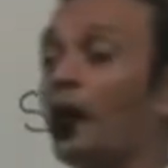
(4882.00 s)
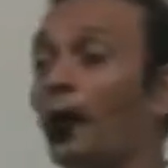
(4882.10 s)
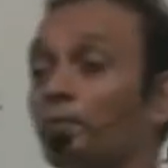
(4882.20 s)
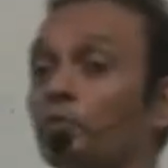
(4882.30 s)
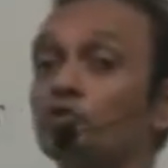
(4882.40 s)

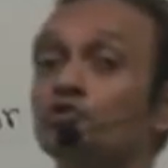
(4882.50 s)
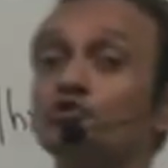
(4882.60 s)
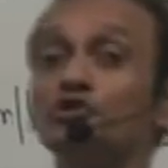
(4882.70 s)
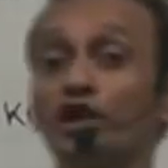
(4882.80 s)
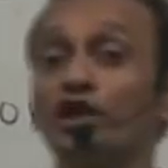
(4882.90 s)
I'm going
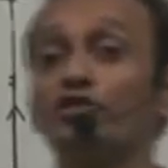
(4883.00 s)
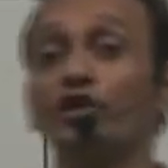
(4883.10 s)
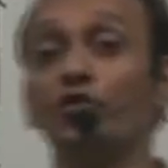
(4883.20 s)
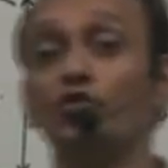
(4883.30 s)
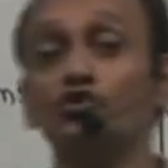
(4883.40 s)
to take
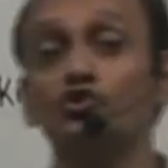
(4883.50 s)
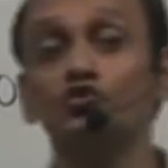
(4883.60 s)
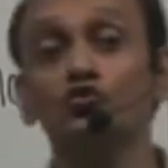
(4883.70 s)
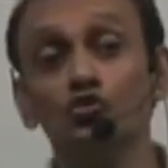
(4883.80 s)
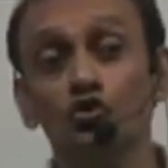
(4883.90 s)
recourse
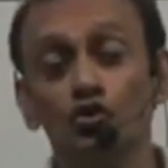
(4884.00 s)
to